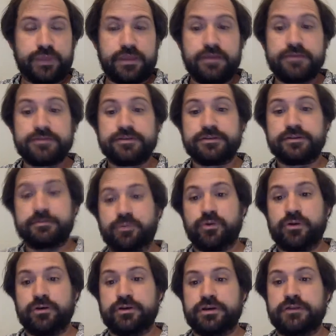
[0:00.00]
This is an
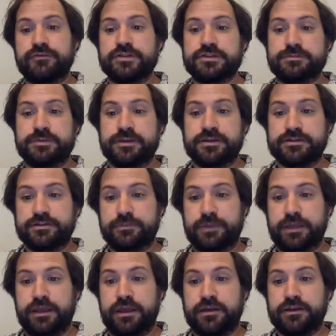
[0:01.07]
important difference because the
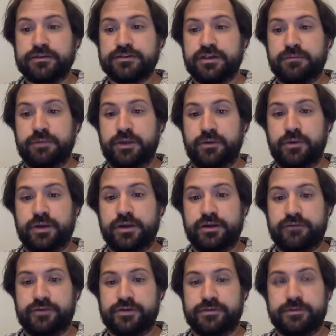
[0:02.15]
mechanics can be quite
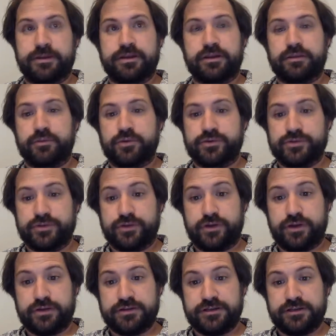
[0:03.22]
different depending on the moisture
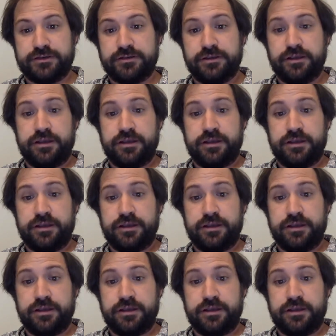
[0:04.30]
content.